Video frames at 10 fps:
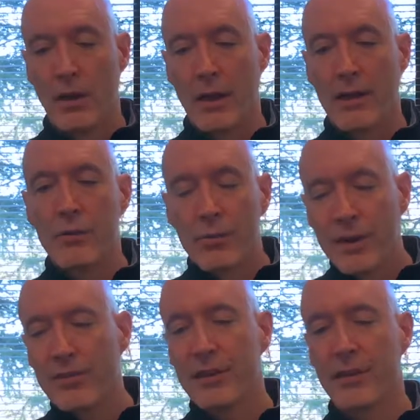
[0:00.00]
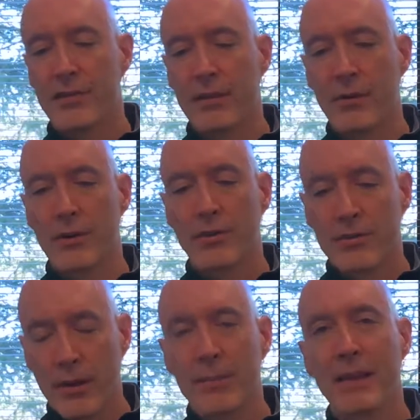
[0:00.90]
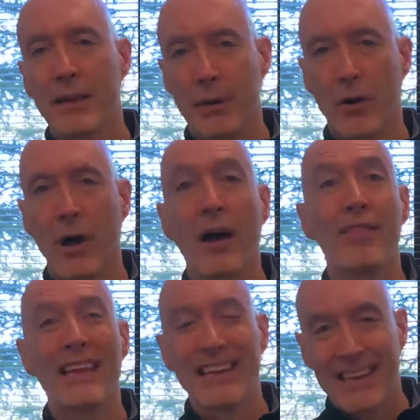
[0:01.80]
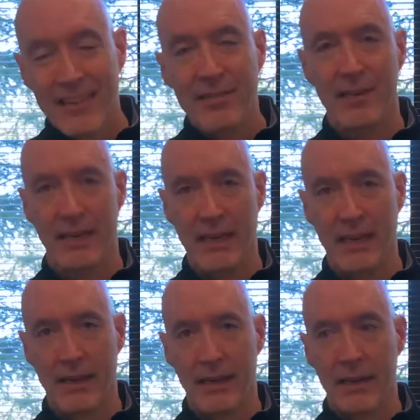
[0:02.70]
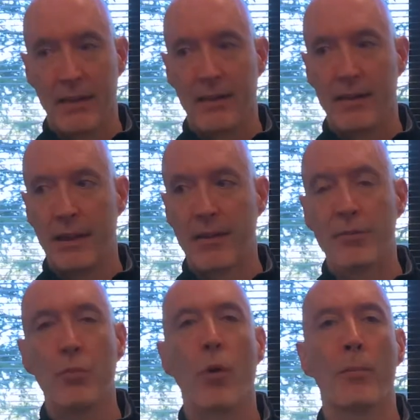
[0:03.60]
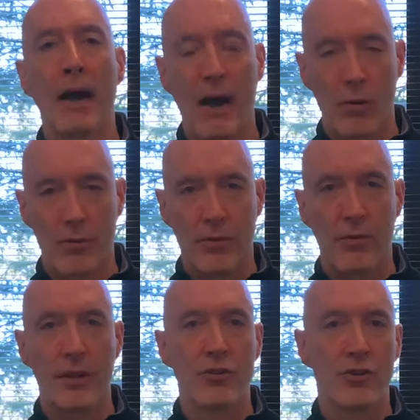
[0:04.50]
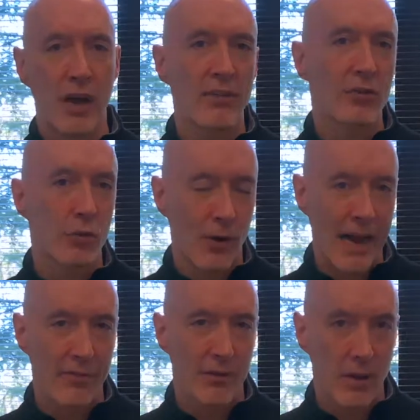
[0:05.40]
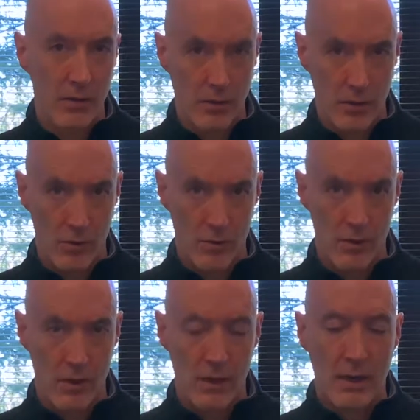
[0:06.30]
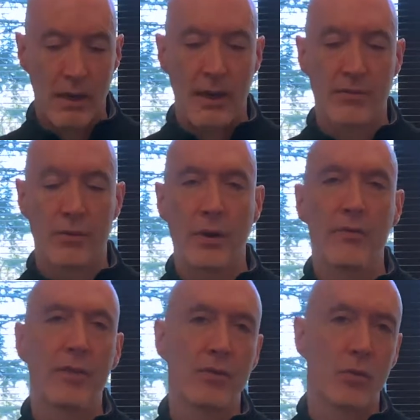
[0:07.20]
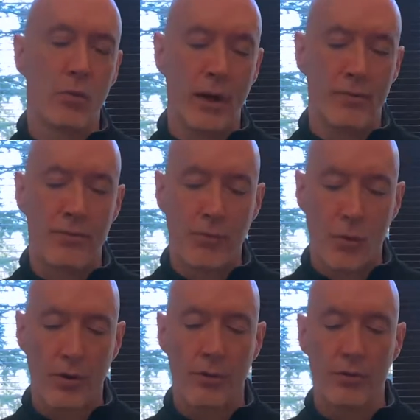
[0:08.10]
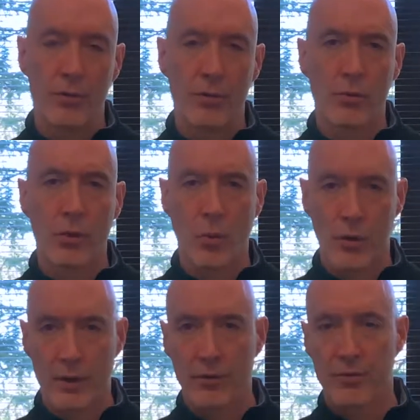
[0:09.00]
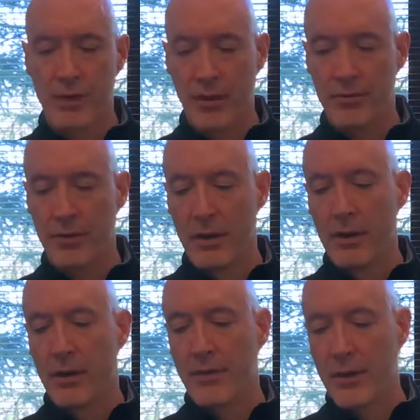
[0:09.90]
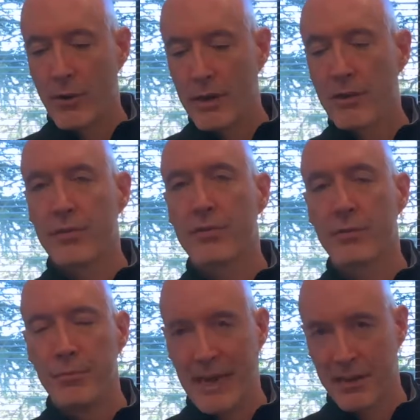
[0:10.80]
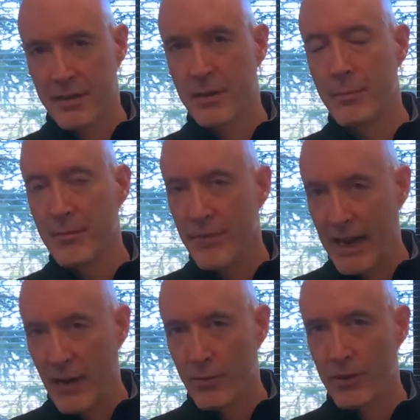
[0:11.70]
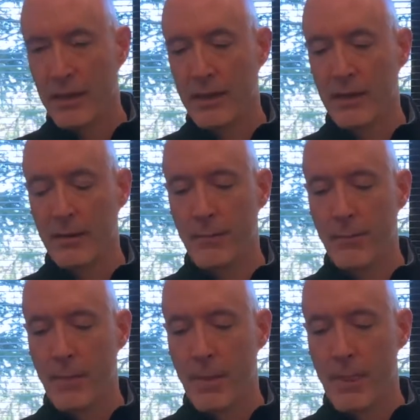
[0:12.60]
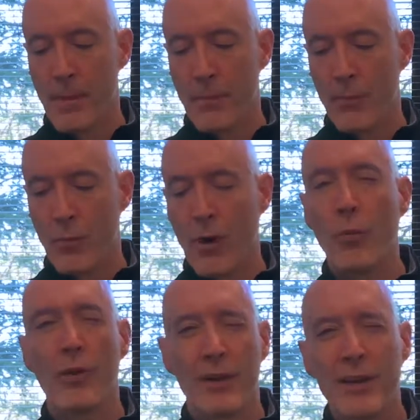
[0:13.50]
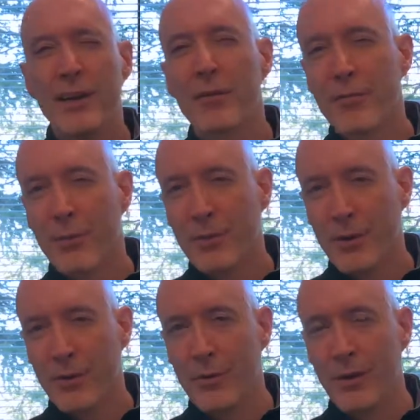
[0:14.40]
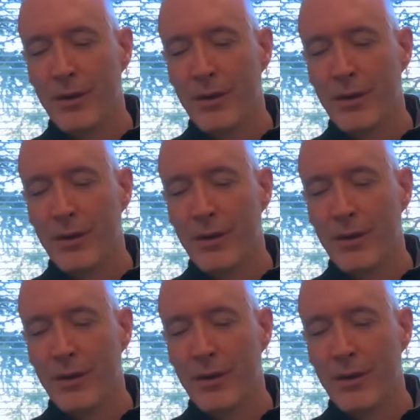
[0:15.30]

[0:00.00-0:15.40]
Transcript: And the reason is there is something about authenticity that is more powerful than just craft alone. And so if there's a way for you to do the recording yourself, there is some magic to be found in what we'll hear from you